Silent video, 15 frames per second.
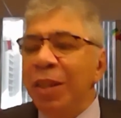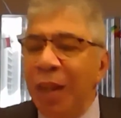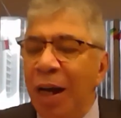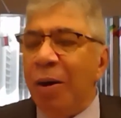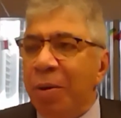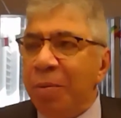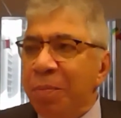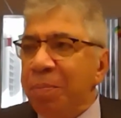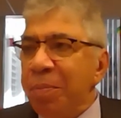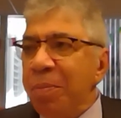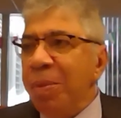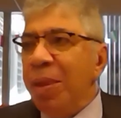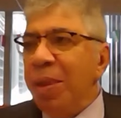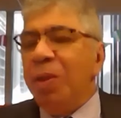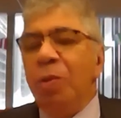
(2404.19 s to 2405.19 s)
Now,
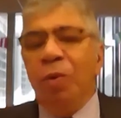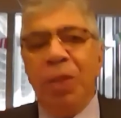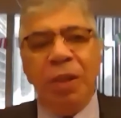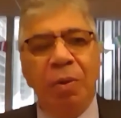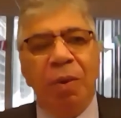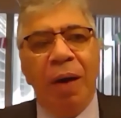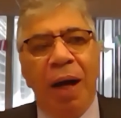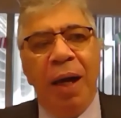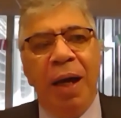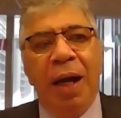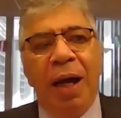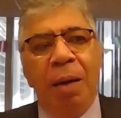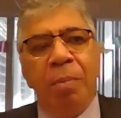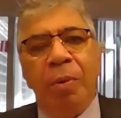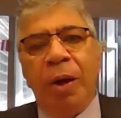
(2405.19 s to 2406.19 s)
the reason
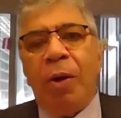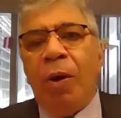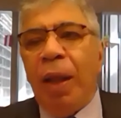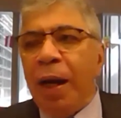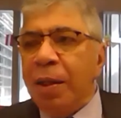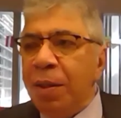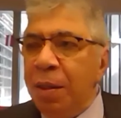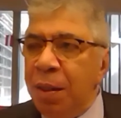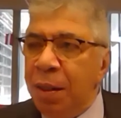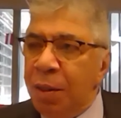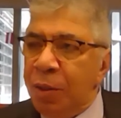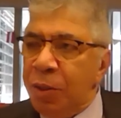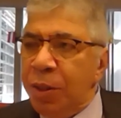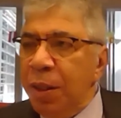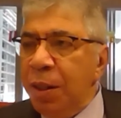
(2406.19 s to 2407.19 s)
why I'm recollecting this